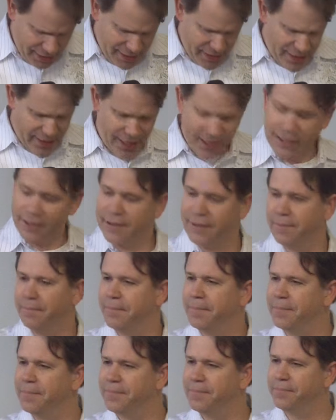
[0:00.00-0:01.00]
and he thanked
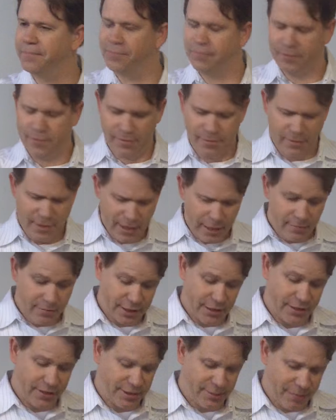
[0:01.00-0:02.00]
him. He
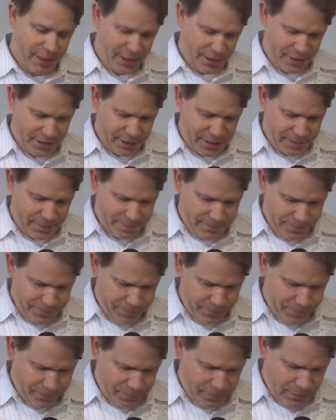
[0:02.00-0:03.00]
was a Samaritan.
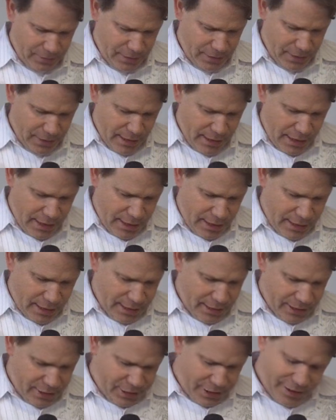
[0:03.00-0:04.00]

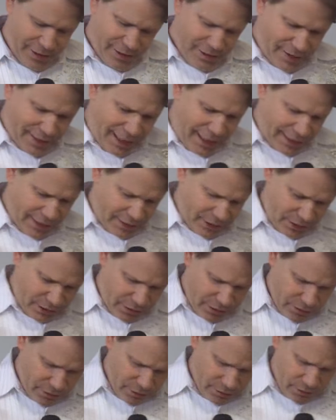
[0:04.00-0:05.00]
And then Jesus
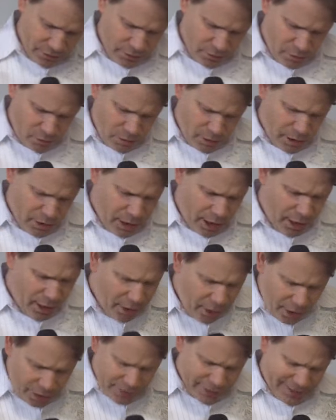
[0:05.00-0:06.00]
asked, "Were
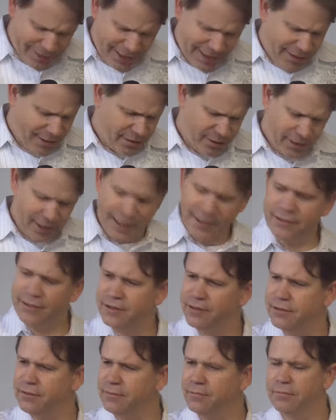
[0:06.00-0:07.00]
not all 10
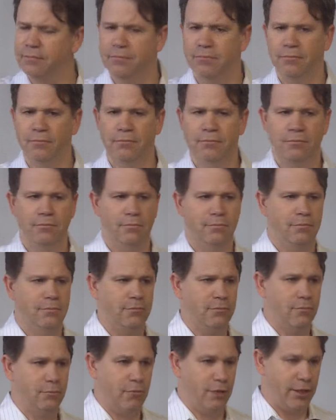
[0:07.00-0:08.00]
cleansed?
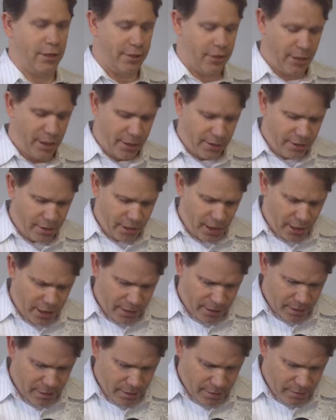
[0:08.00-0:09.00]
Where are the other
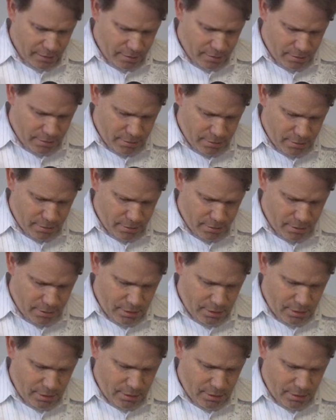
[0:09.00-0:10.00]
9?
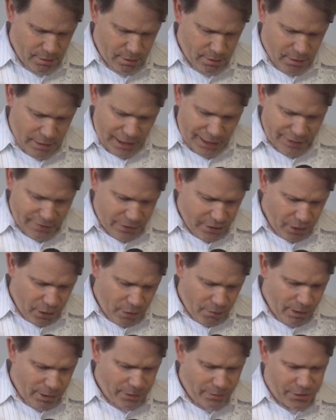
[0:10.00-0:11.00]
Has
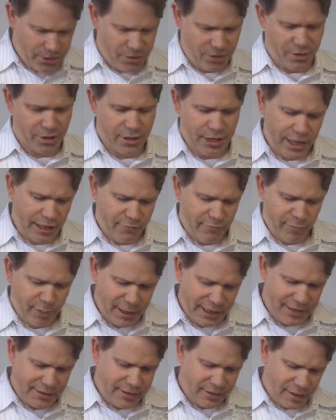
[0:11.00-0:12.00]
no one returned to give
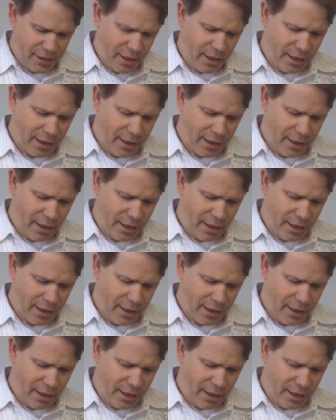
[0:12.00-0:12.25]
praise to